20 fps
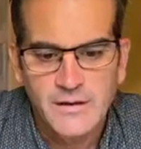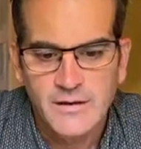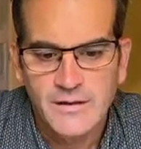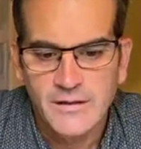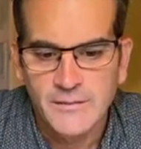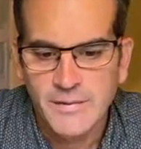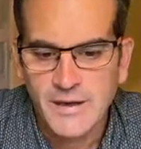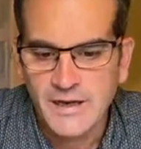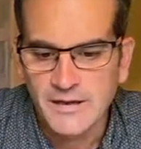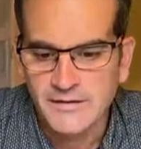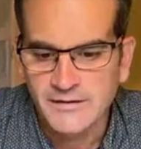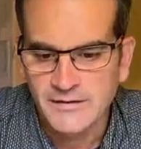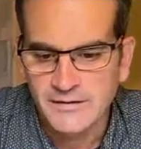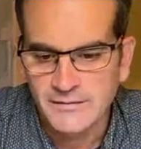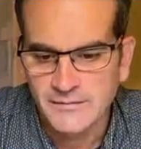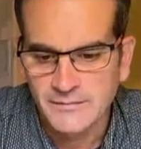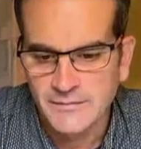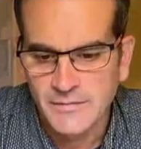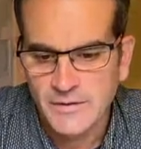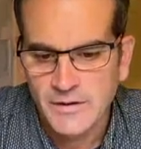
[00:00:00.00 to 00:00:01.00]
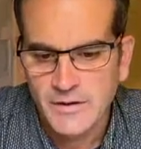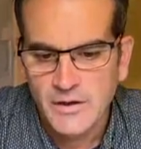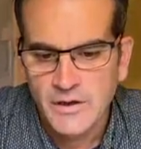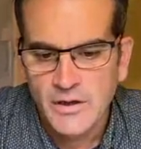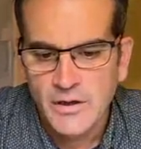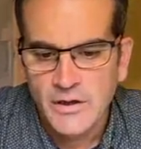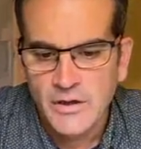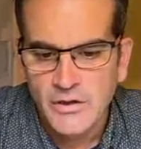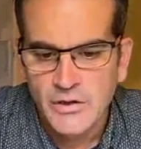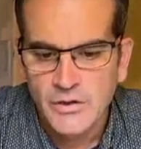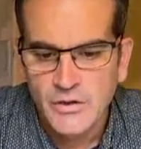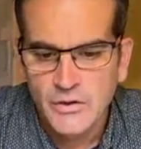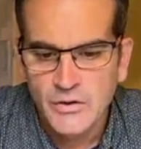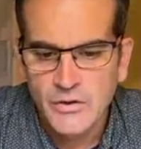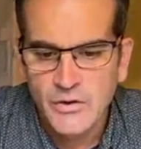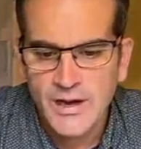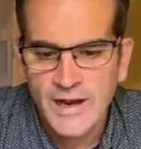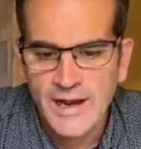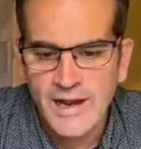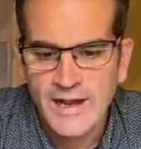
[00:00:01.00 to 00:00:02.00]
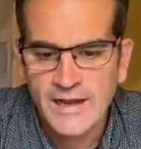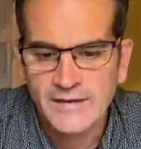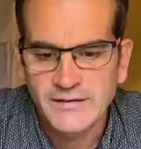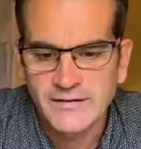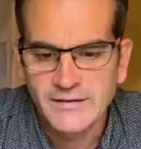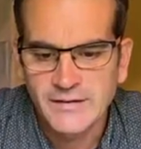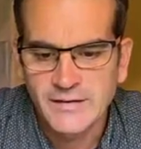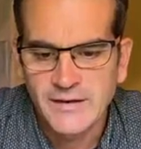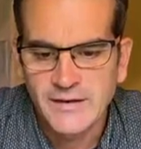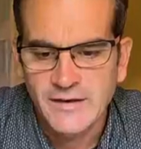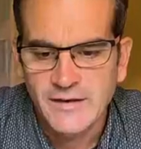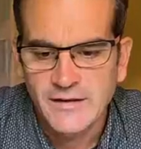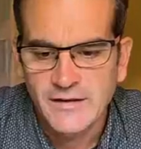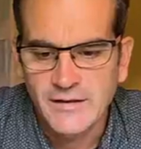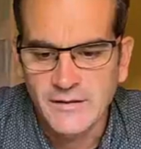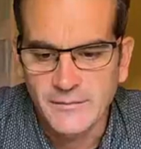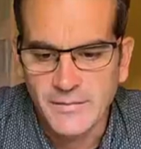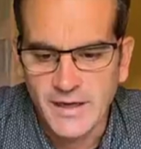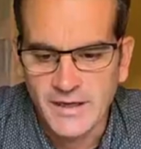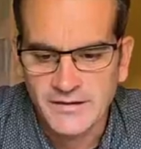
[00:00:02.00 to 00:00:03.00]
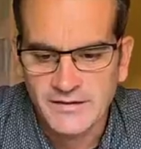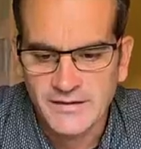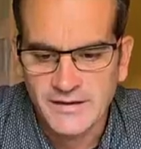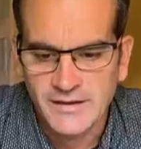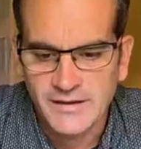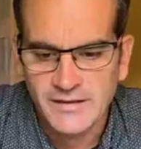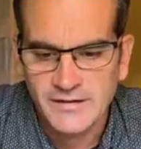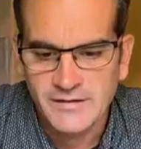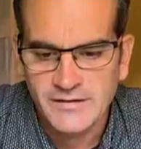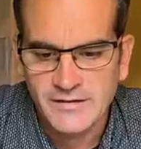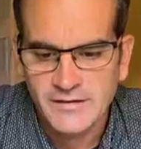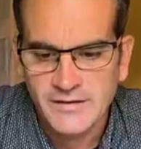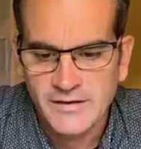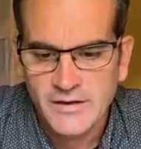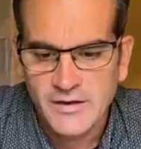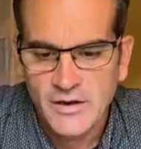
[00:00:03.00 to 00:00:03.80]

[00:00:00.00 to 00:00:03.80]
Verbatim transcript: the bus. Who has the bus keys